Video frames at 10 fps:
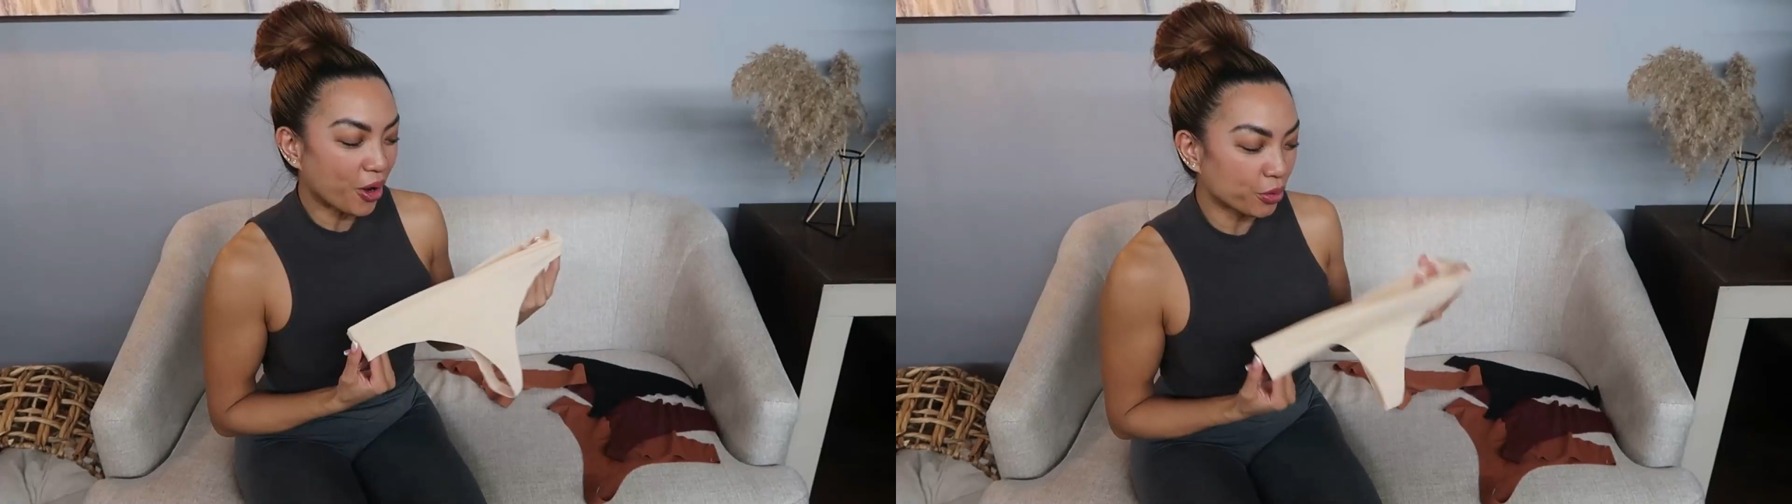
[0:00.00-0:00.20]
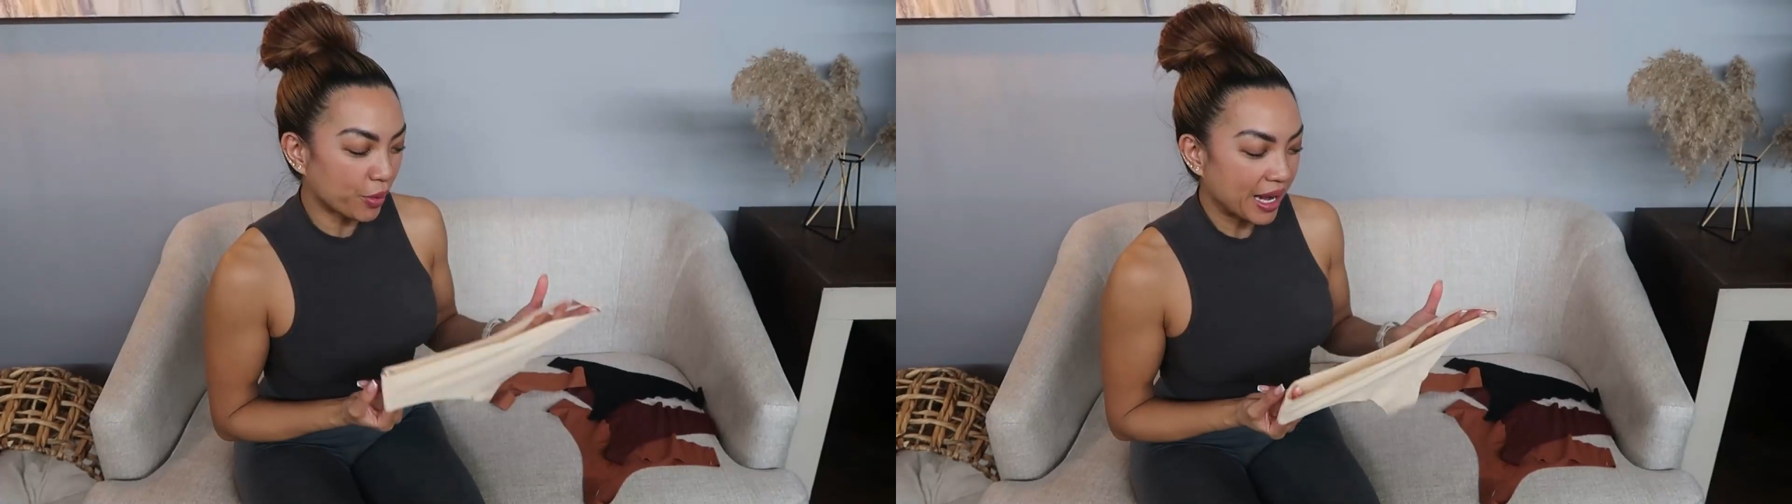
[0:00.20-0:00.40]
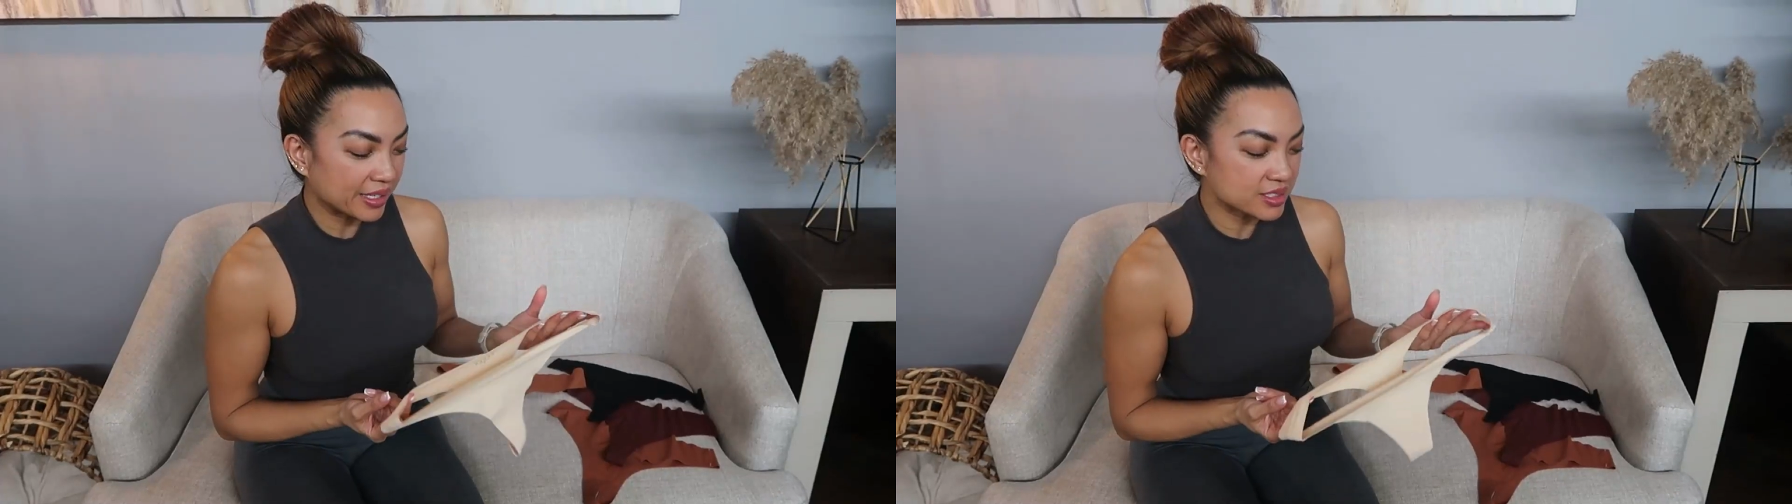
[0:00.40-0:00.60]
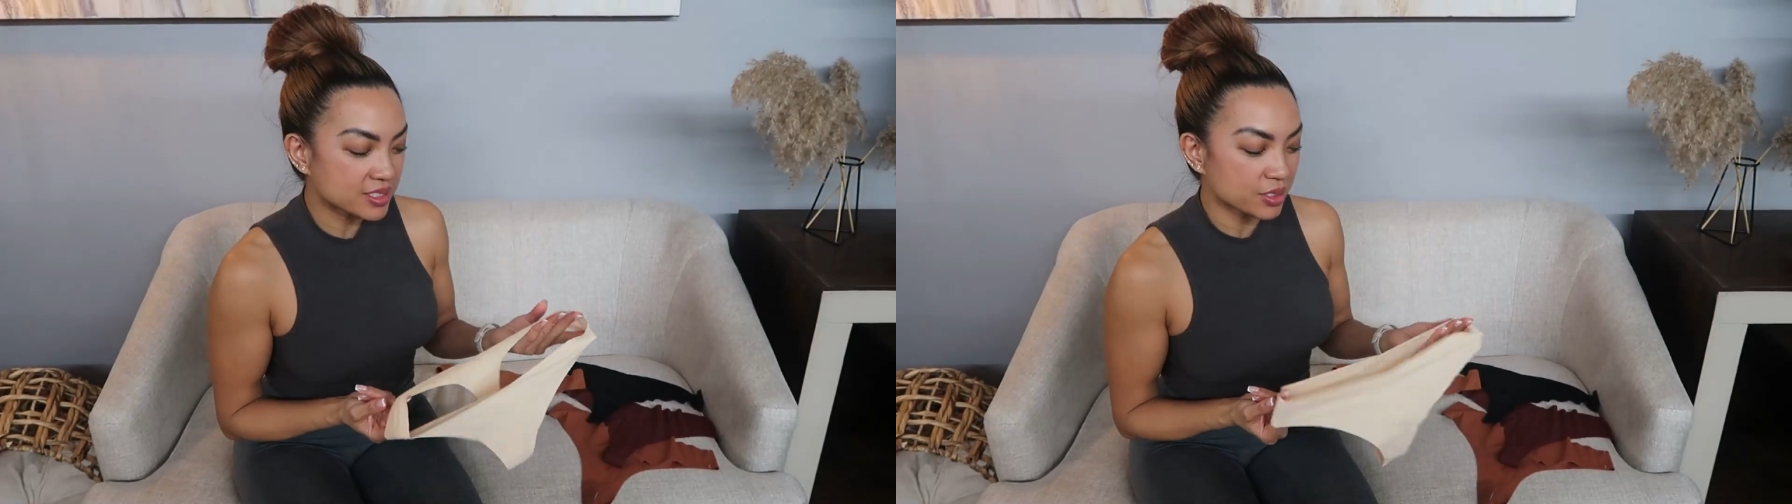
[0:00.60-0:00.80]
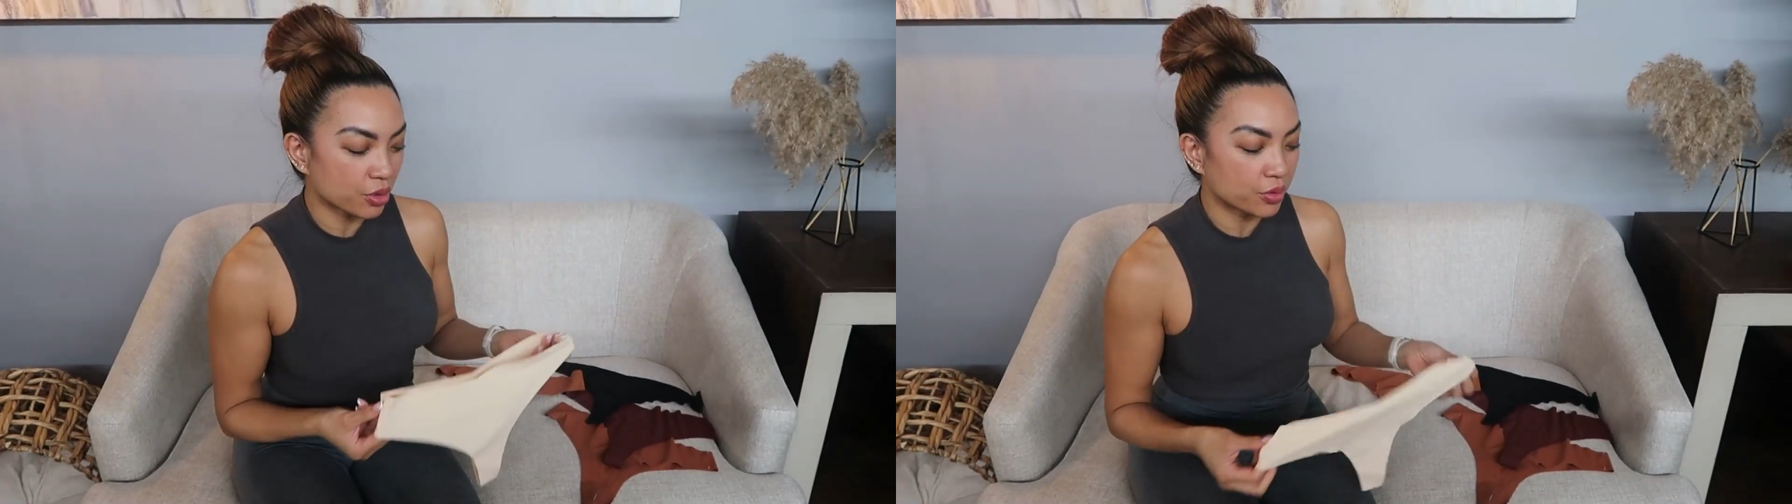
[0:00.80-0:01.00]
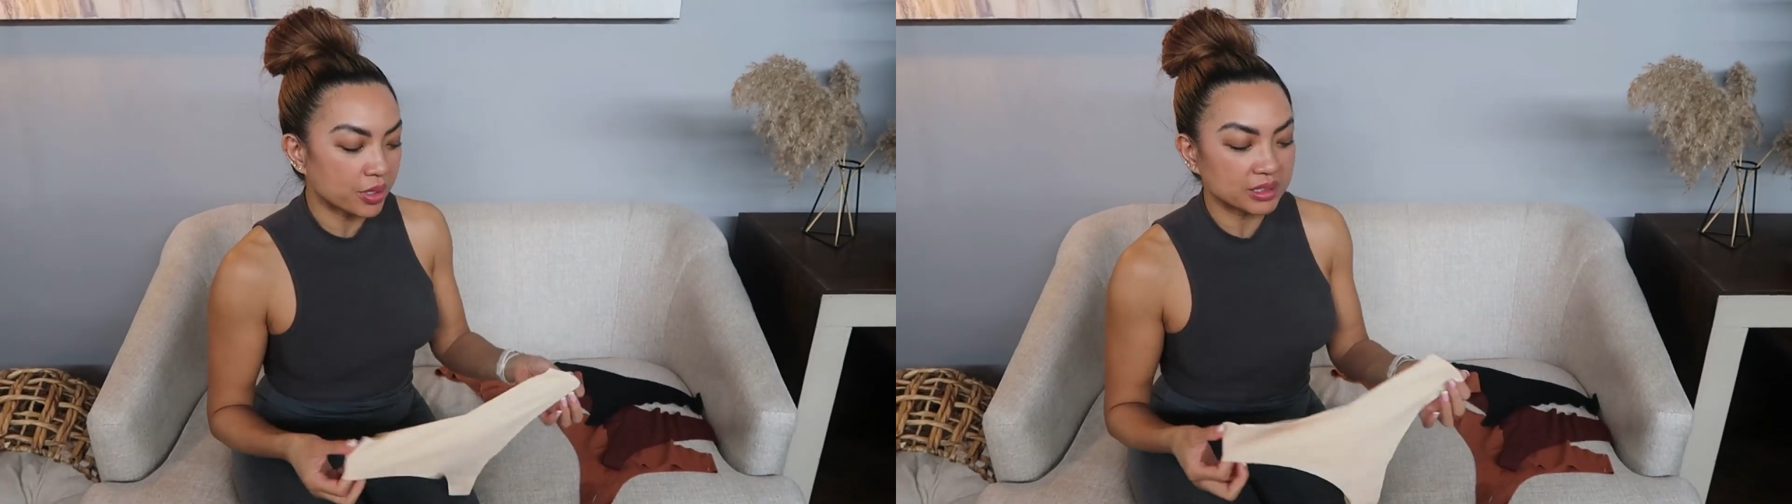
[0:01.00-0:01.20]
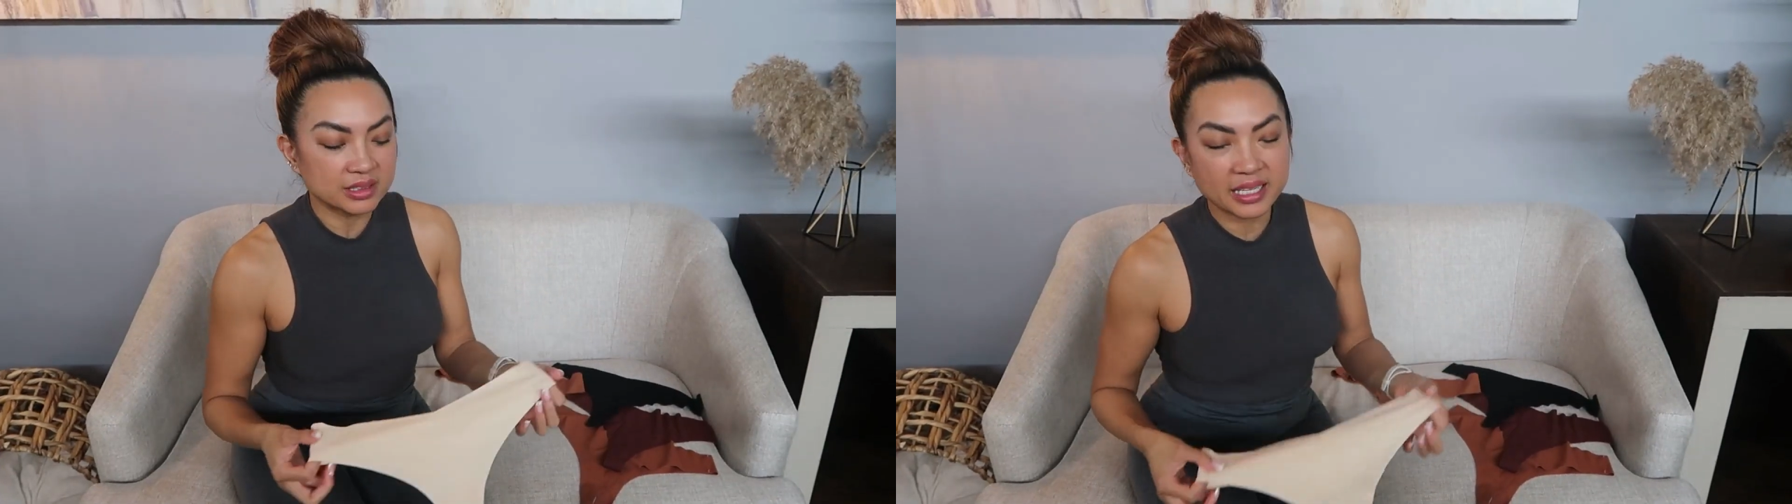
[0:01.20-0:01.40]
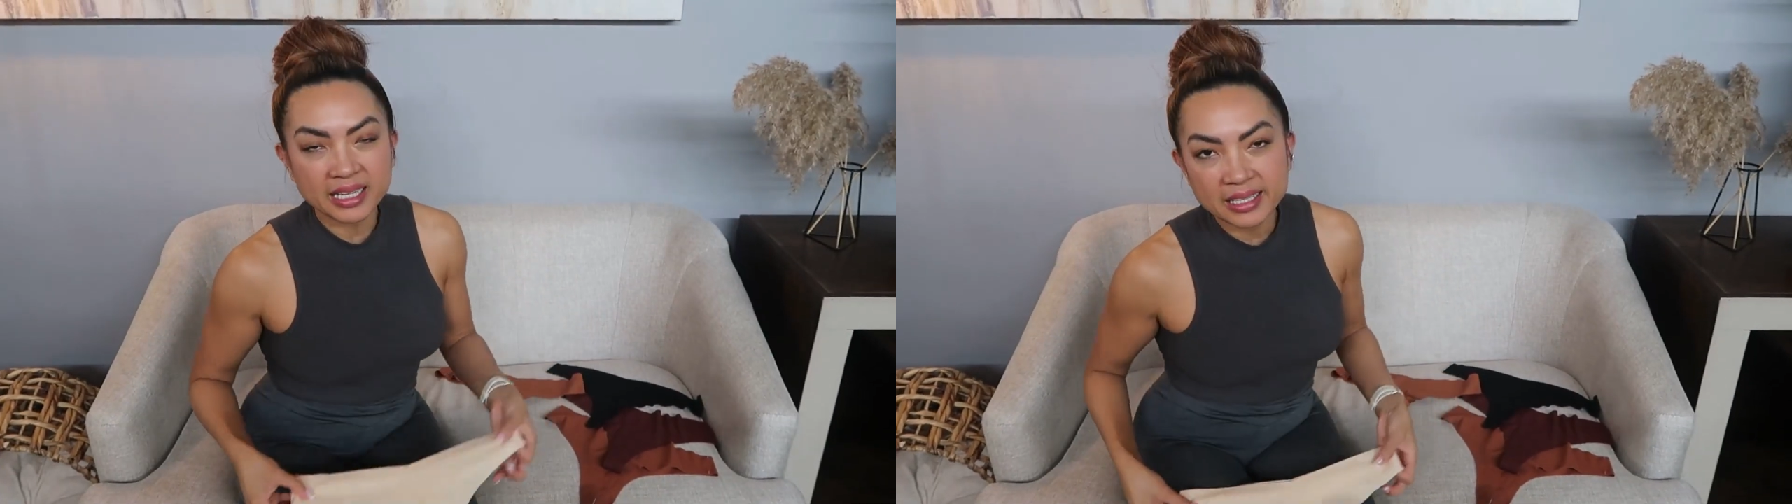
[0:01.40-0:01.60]
All right, so
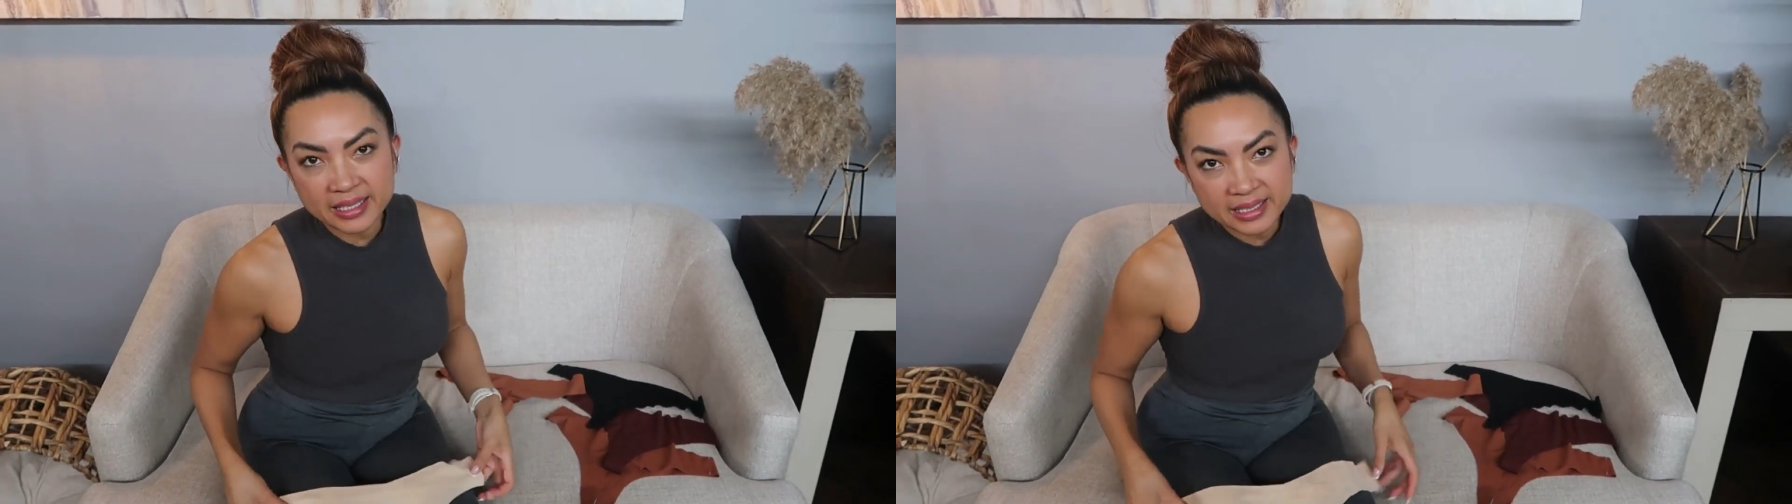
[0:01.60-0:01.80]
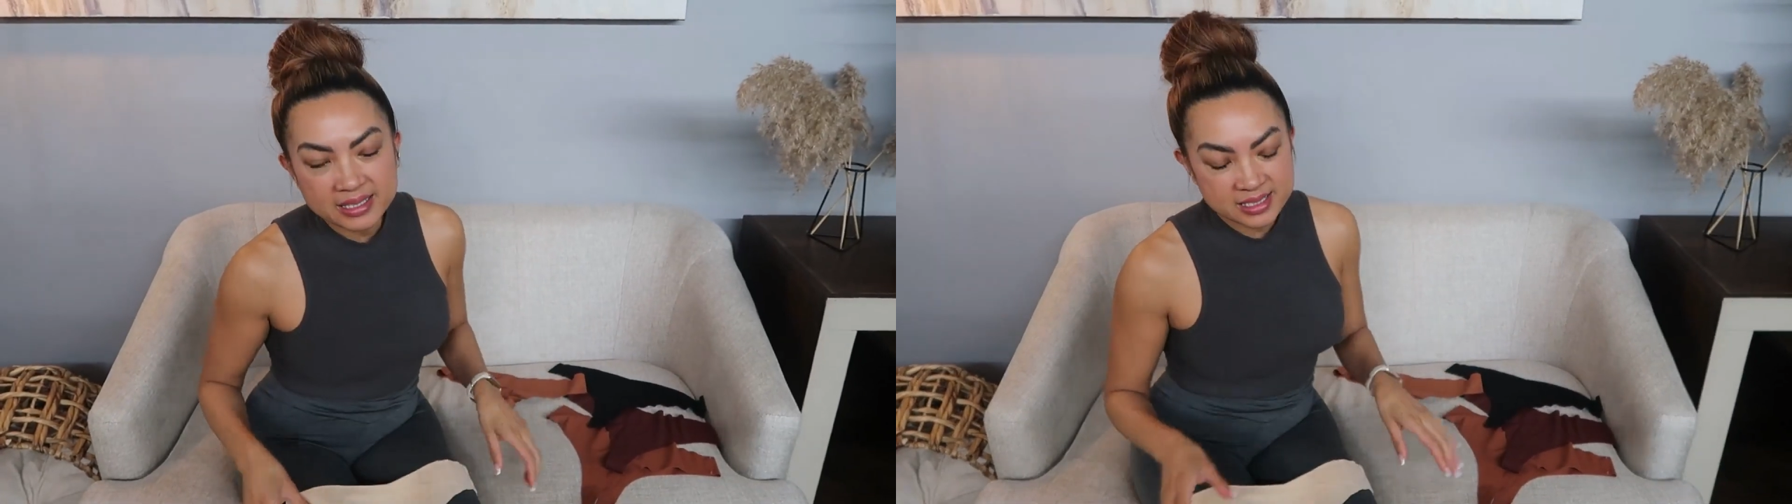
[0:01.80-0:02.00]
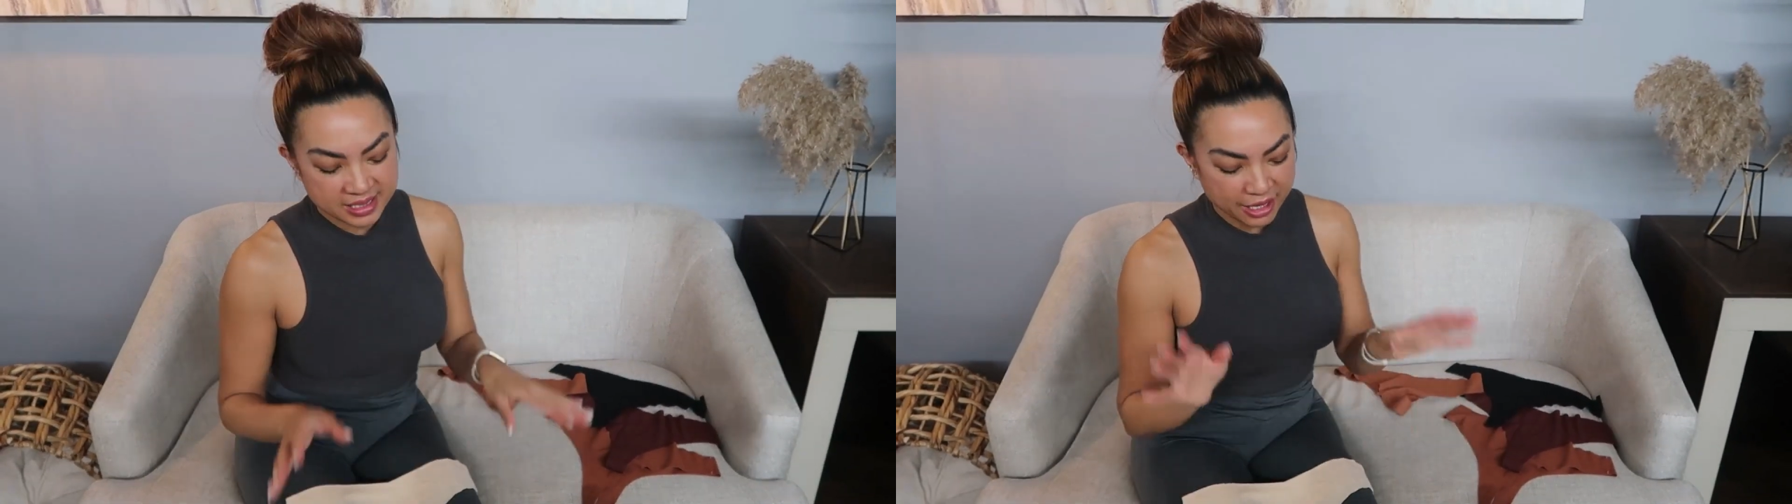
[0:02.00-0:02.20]
ladies,